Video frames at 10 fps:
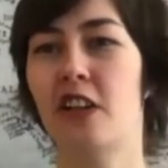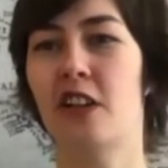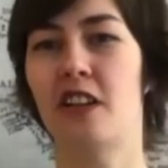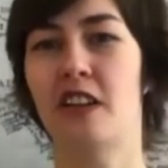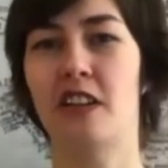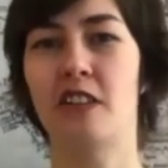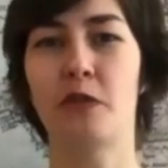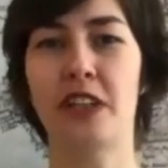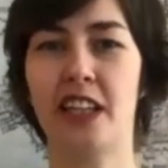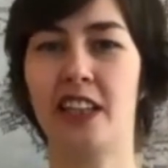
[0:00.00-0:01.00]
uh,
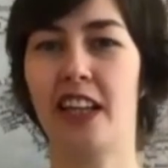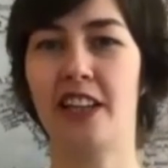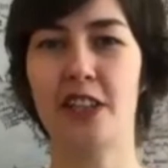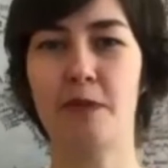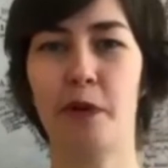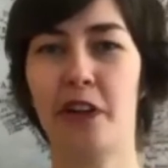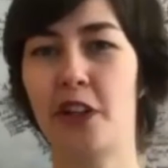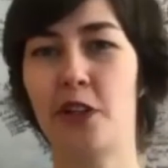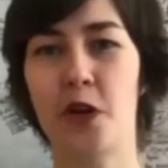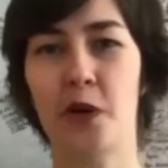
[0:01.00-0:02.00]
we can get deeper
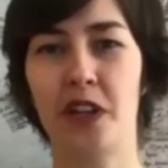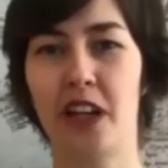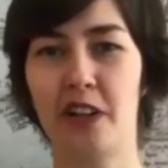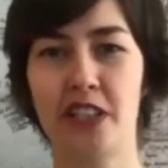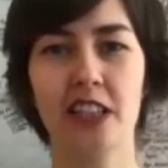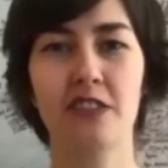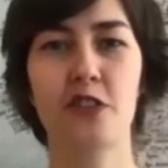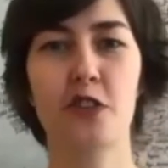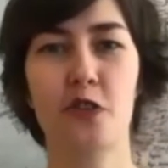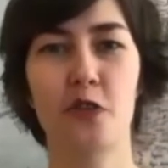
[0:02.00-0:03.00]
into knowing
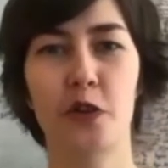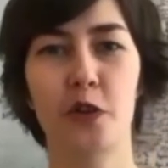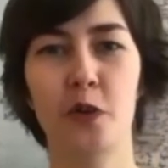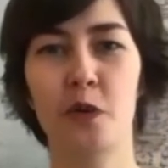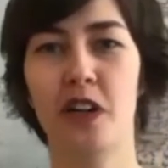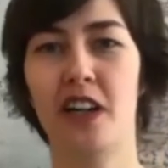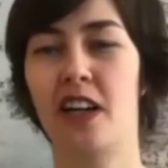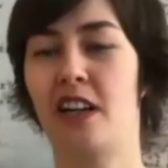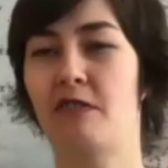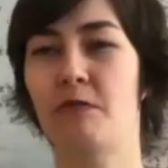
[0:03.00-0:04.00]
ourselves through
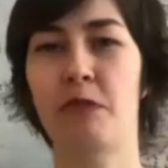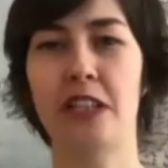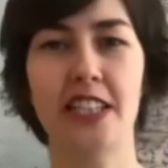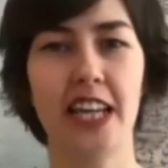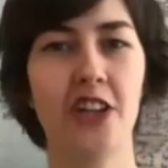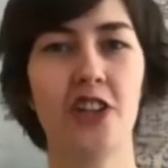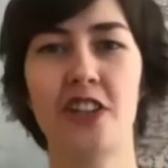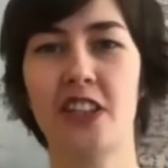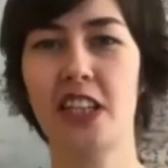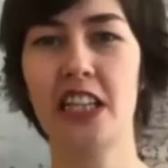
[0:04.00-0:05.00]
uh,
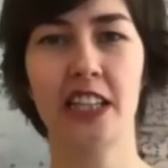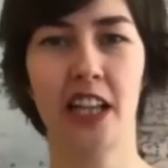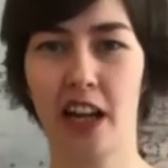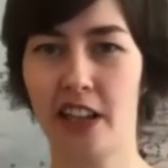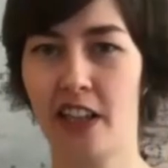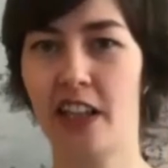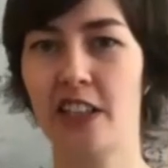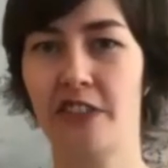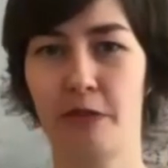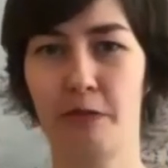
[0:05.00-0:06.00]
meditation, healing, and other
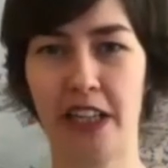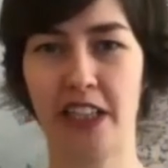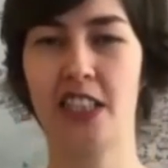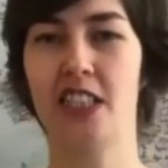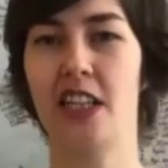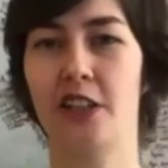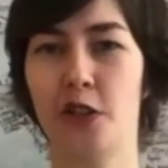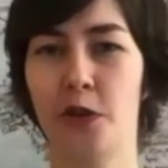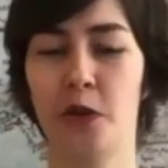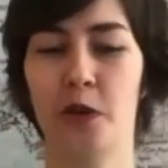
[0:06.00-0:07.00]
different practices that
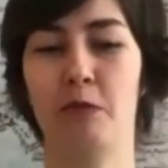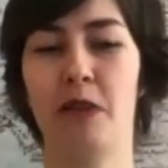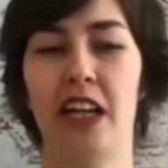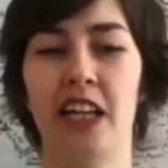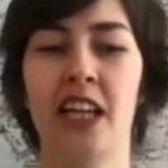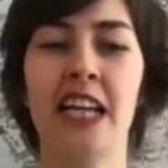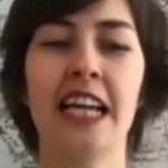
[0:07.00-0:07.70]
you apply.